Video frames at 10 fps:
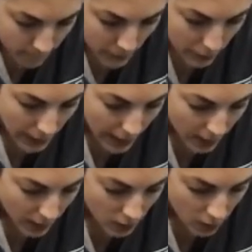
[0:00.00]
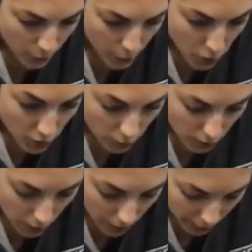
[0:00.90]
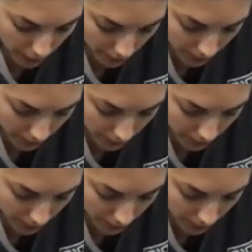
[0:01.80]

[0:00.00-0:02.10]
Relax, push into the ground.